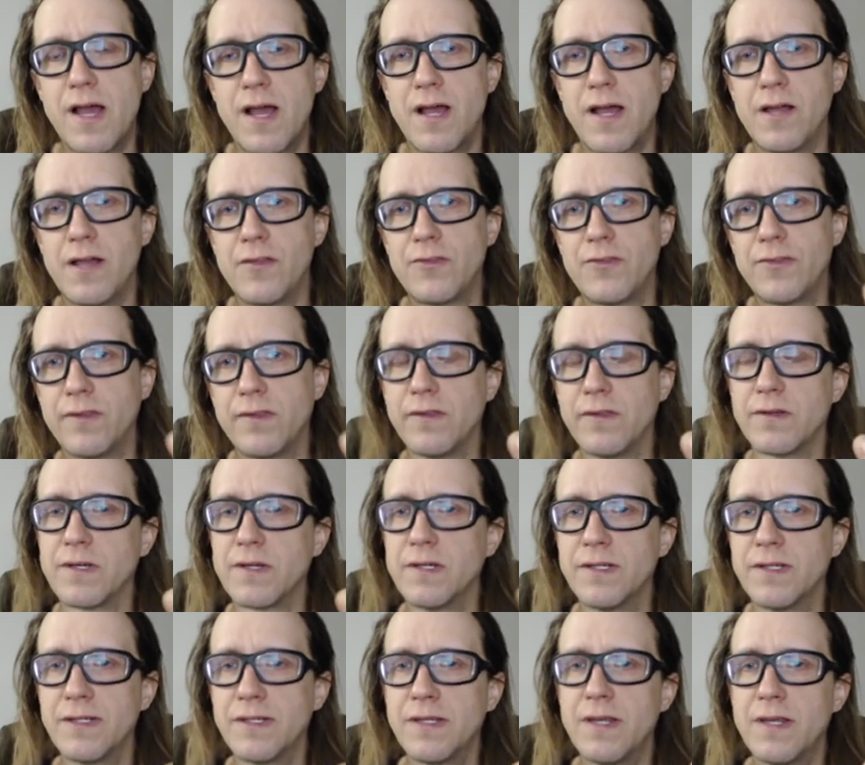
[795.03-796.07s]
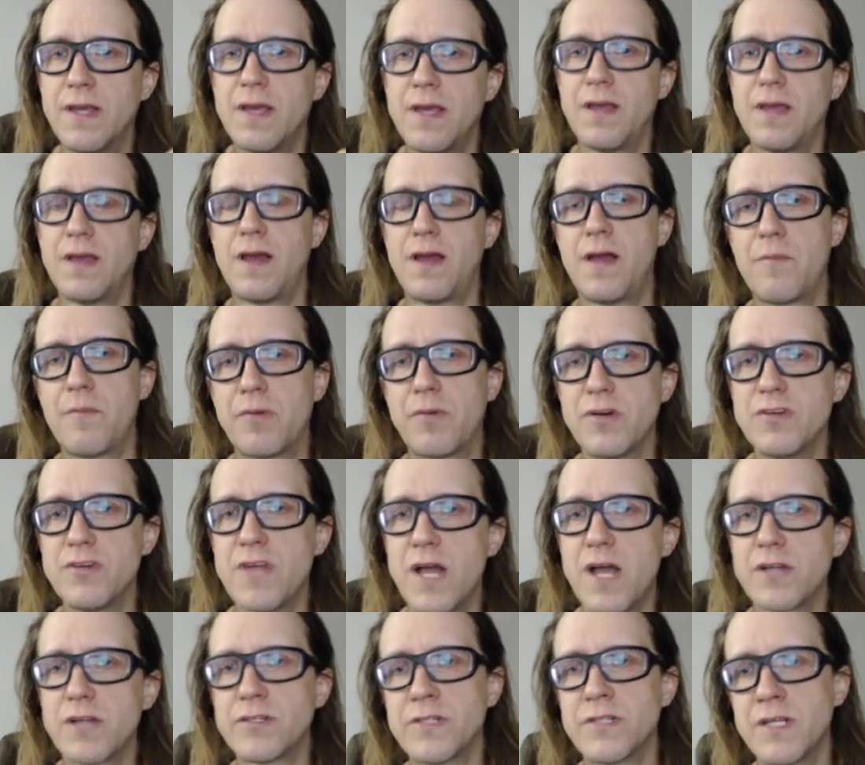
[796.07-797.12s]
Silicon
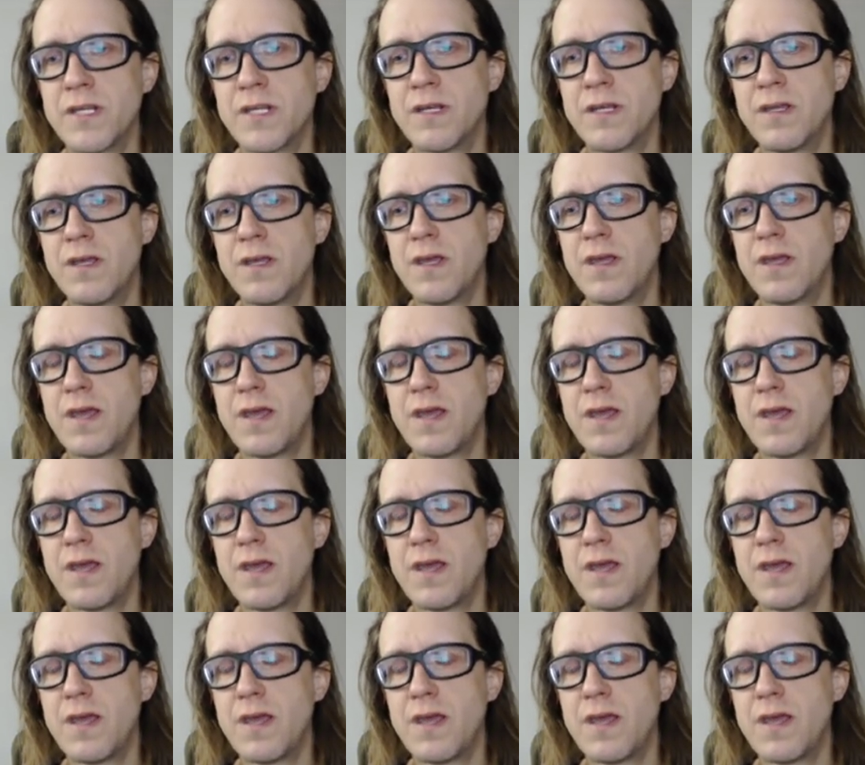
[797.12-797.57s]
production,